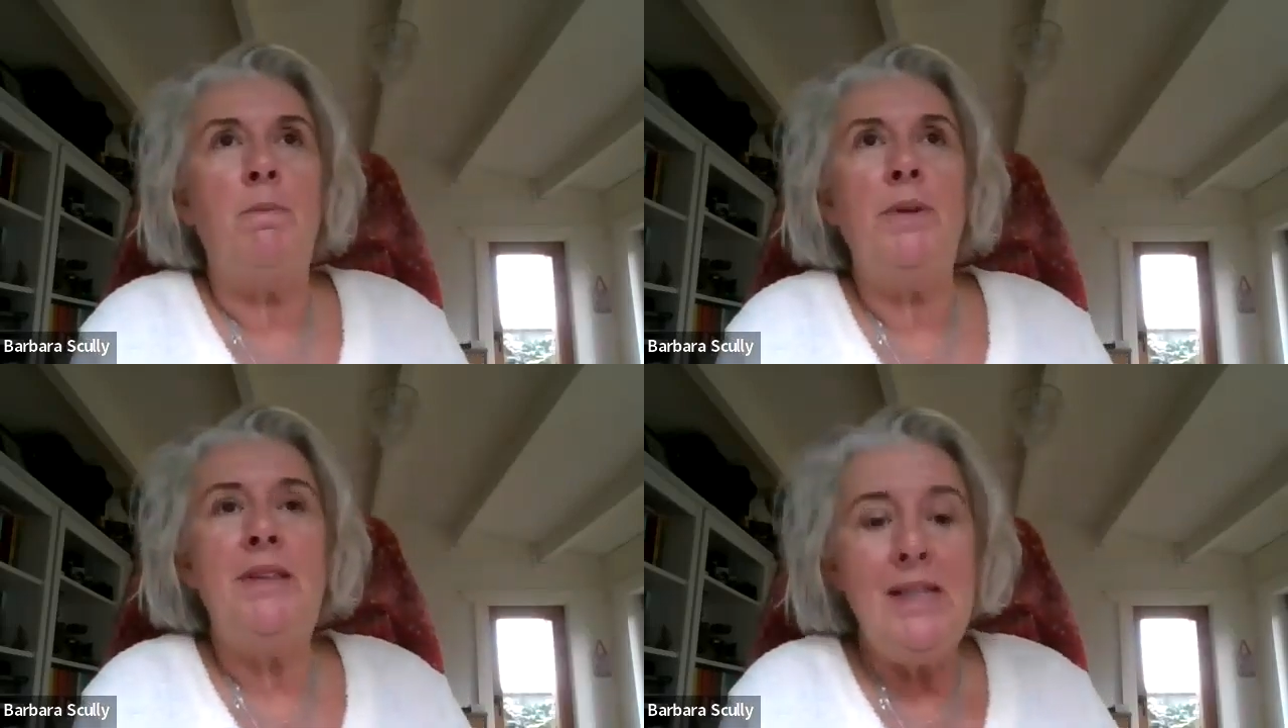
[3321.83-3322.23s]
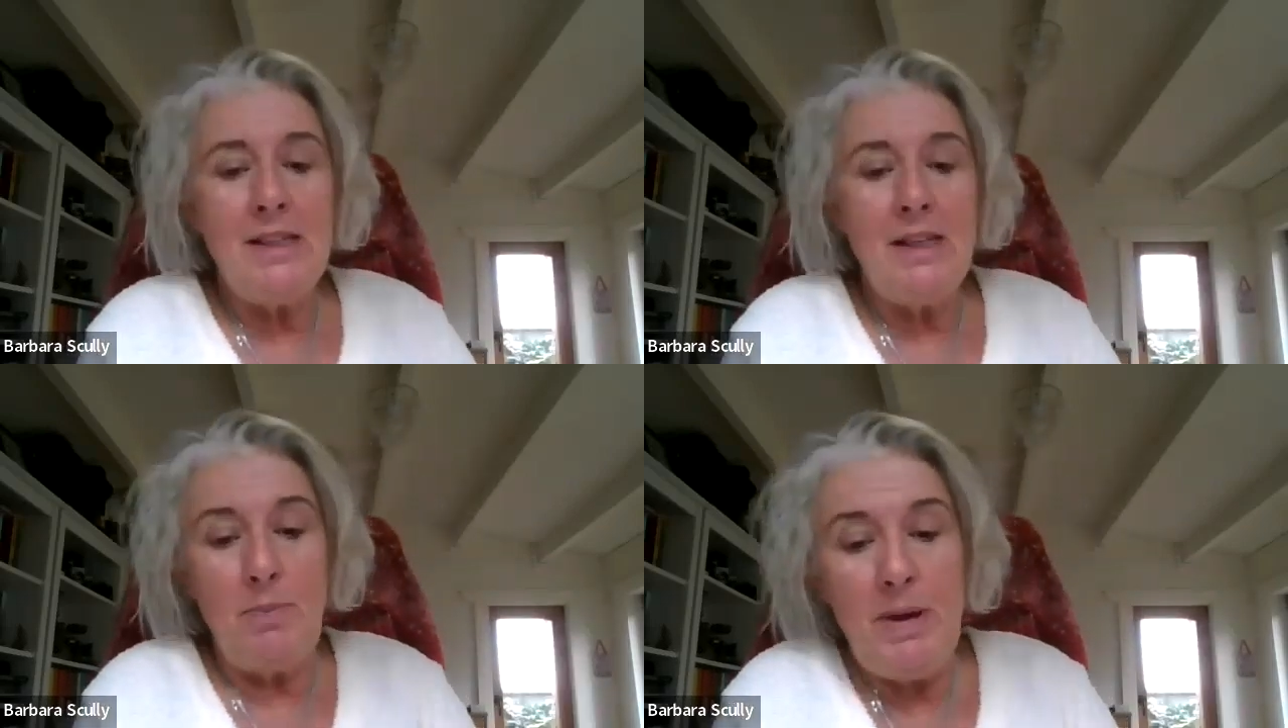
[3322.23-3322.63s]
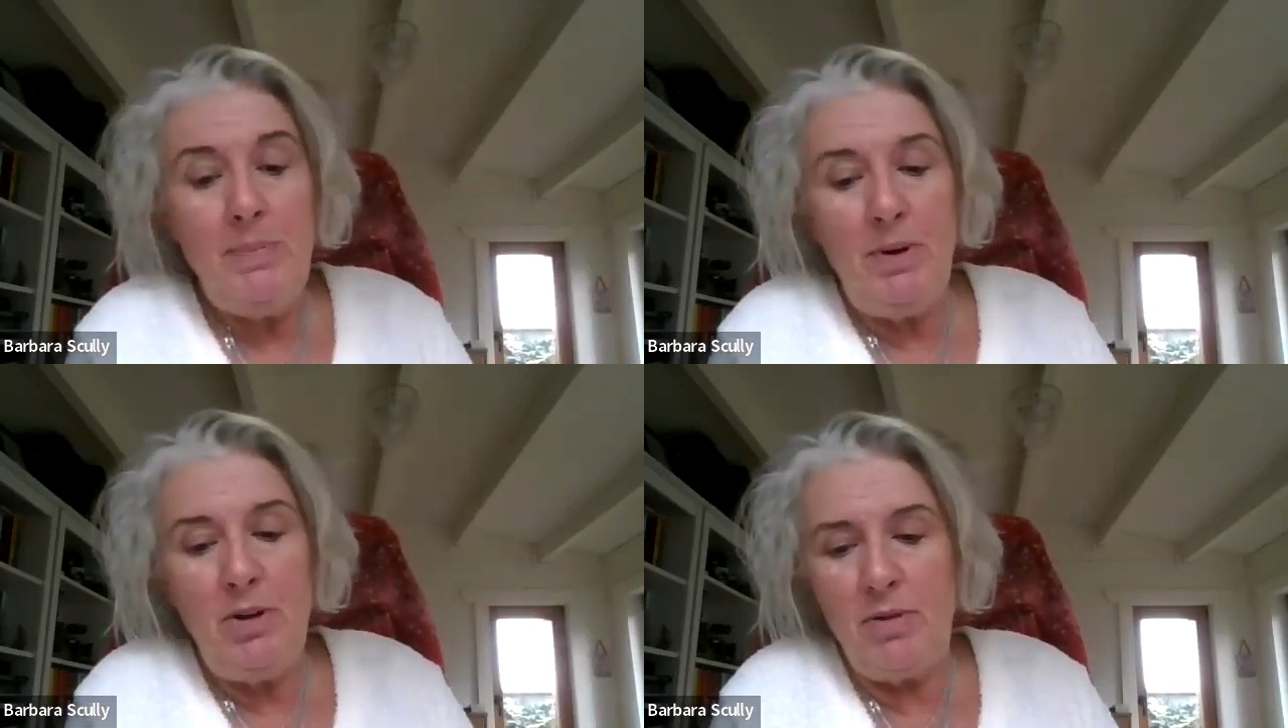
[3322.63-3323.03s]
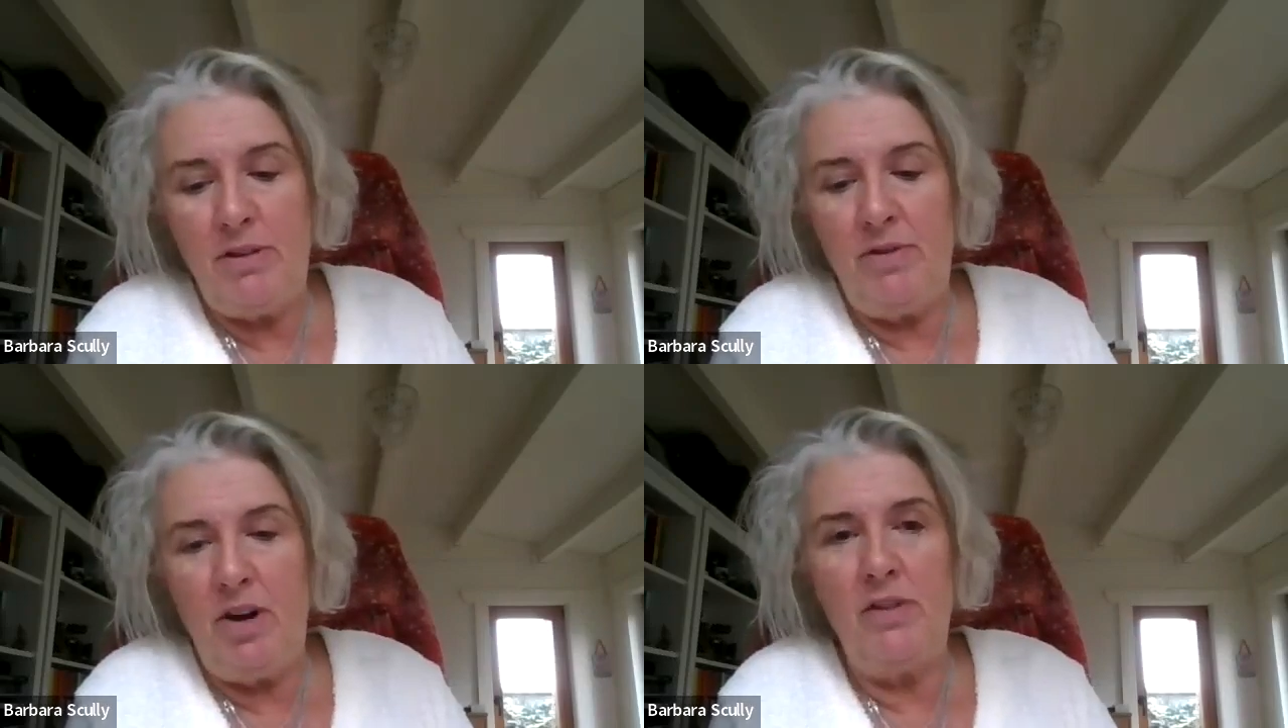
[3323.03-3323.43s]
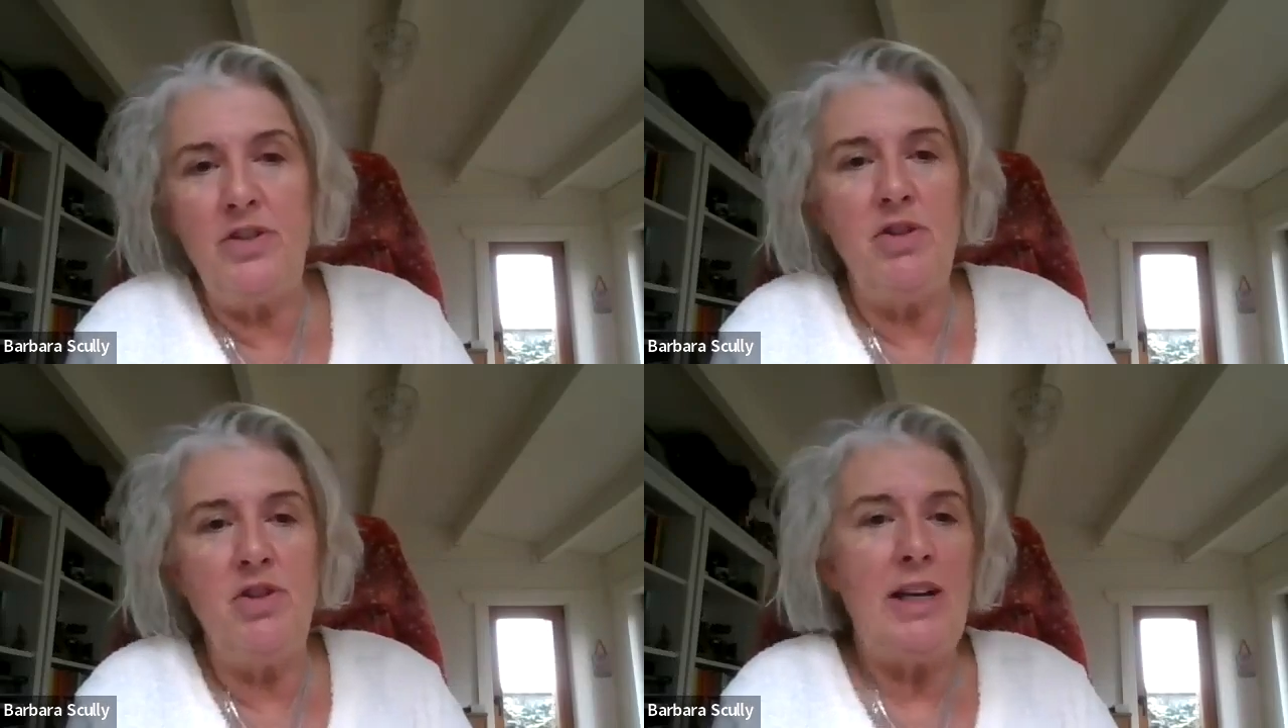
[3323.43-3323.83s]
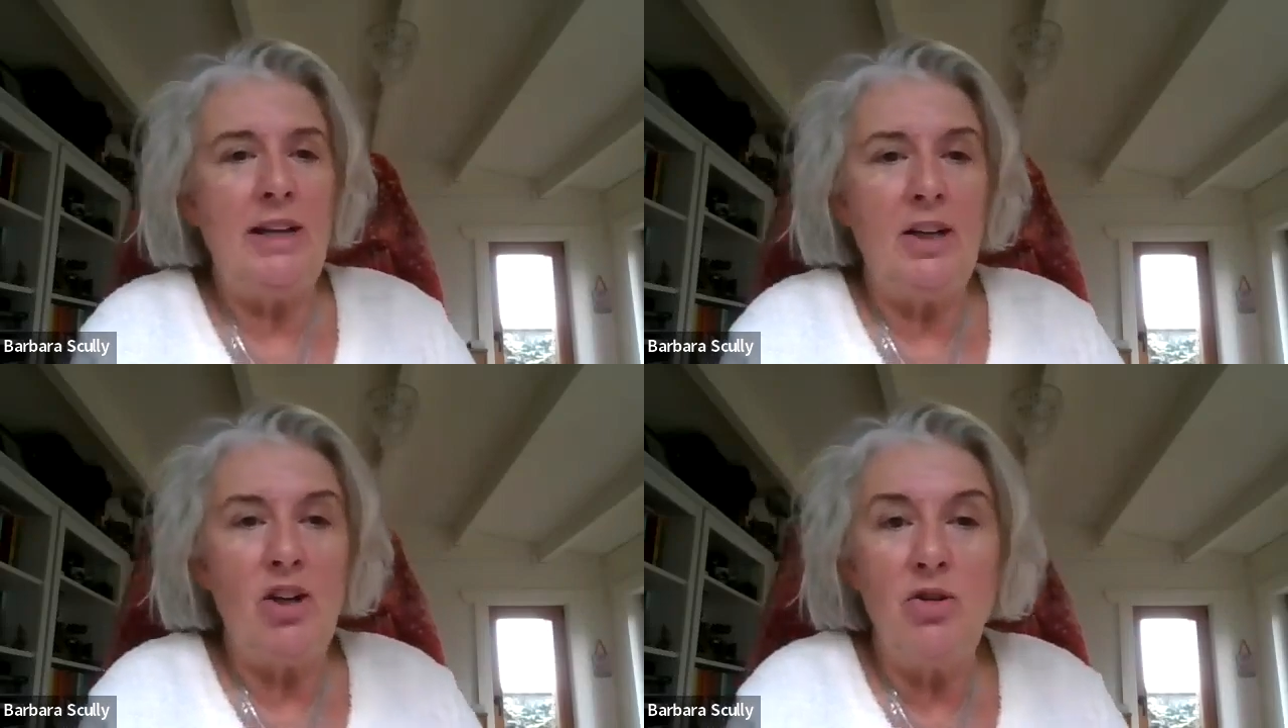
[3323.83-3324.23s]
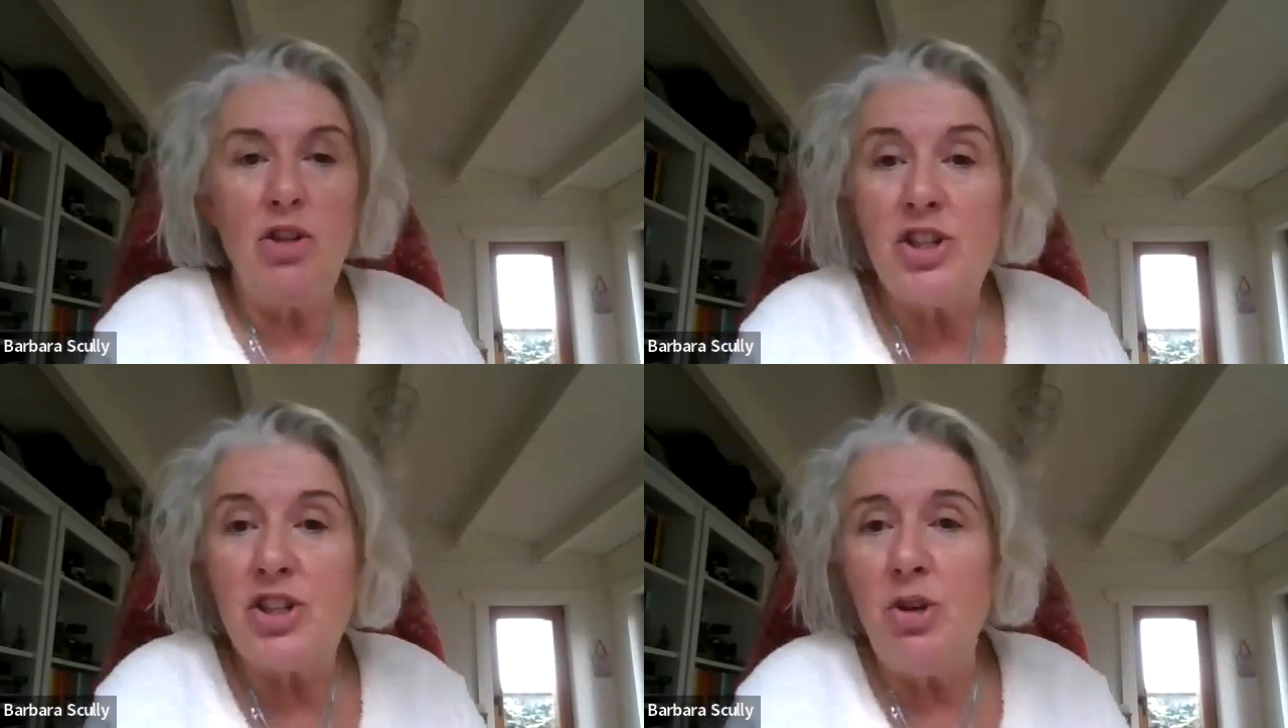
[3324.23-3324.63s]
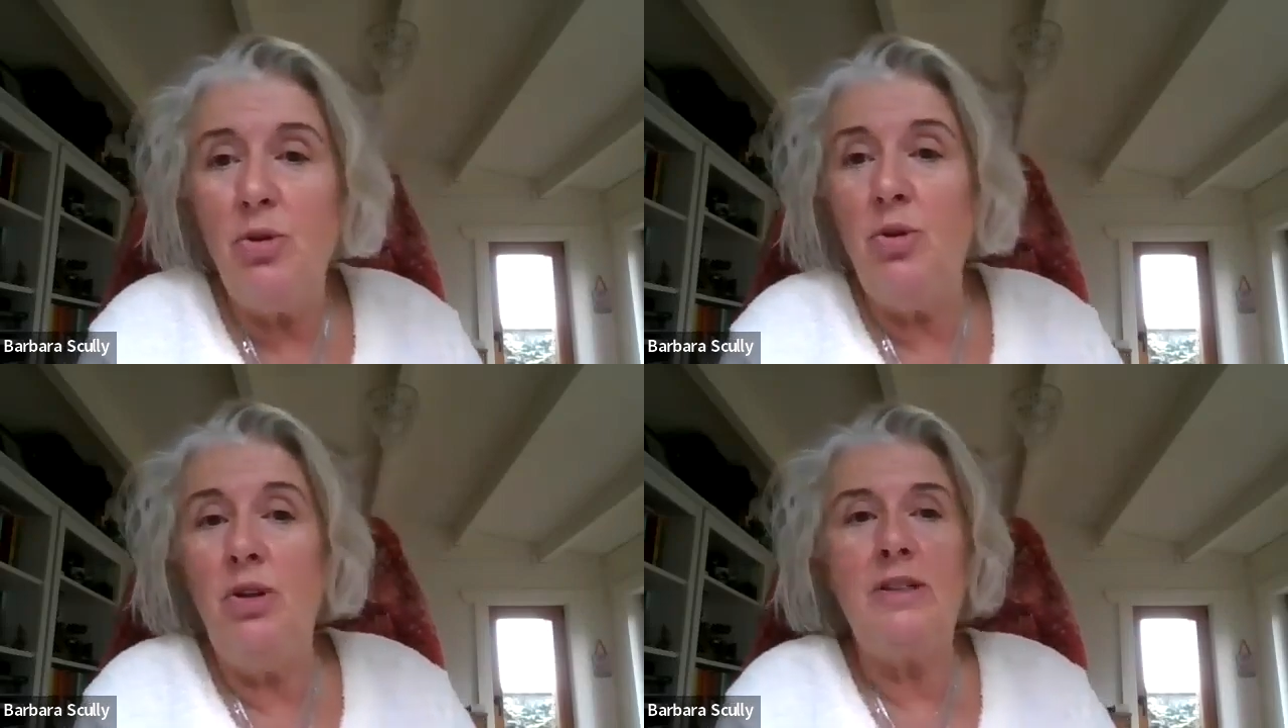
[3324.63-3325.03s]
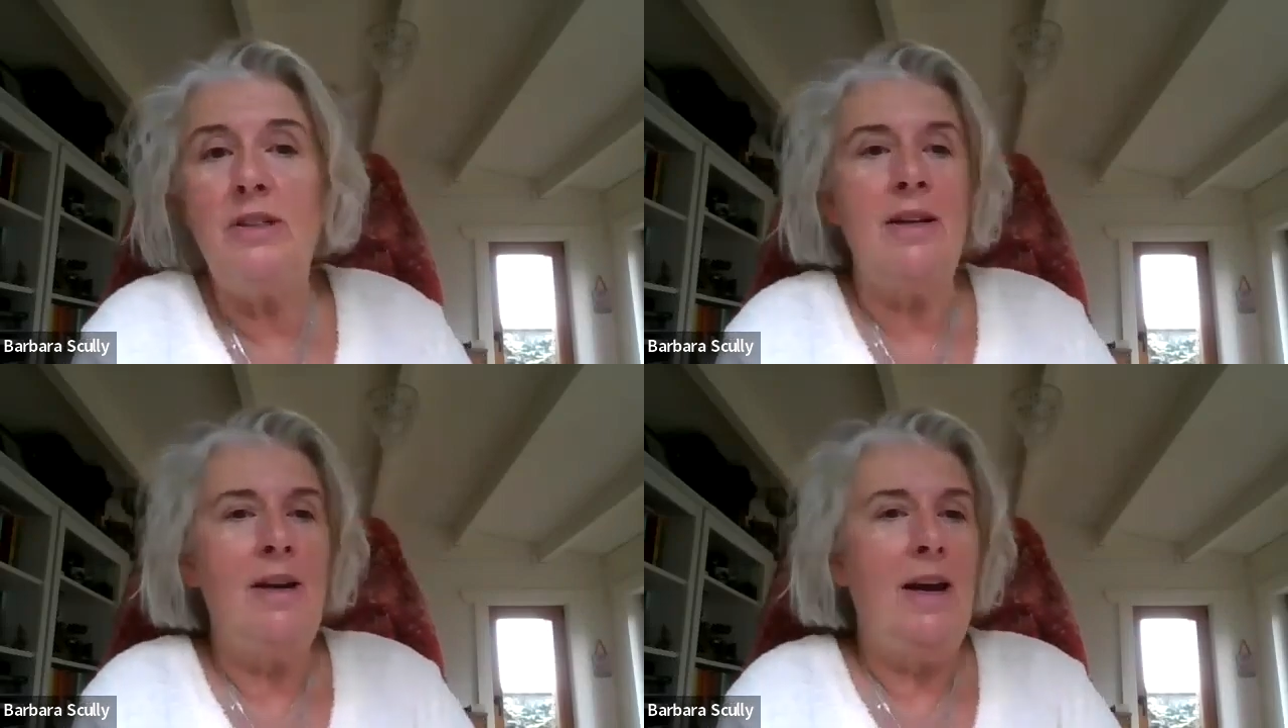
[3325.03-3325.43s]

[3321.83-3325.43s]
But these are the people who are involved usually in the local schools,